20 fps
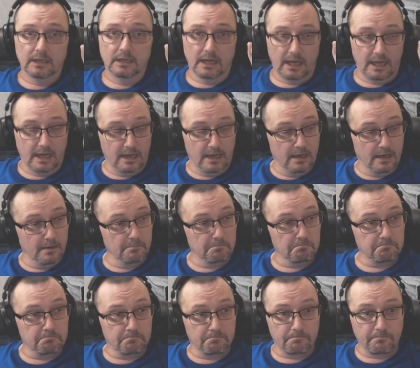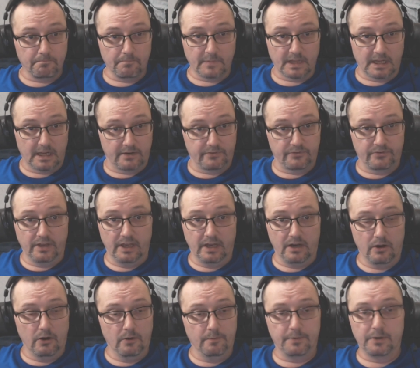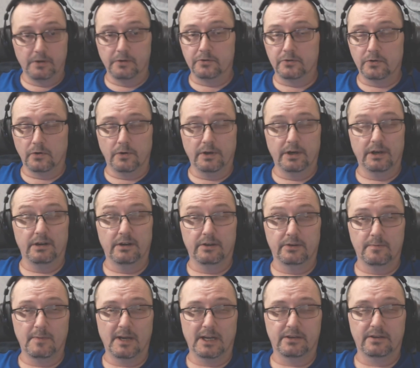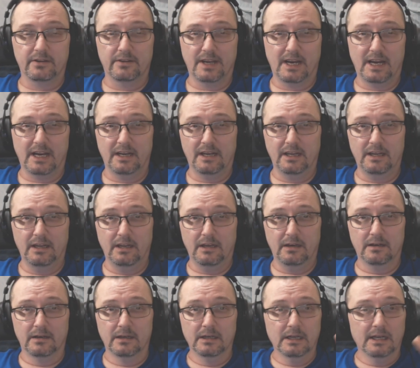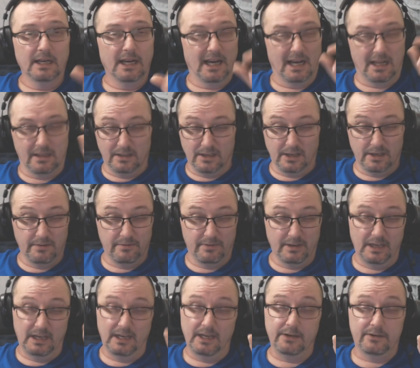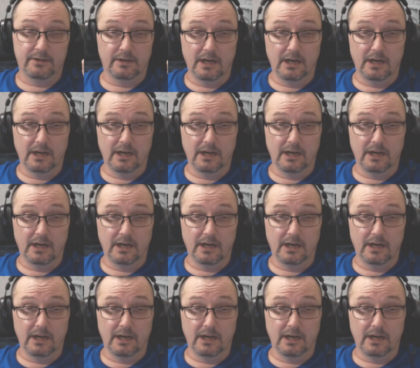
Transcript: Um, like I said, I hope you enjoyed it as much as I did. I love each and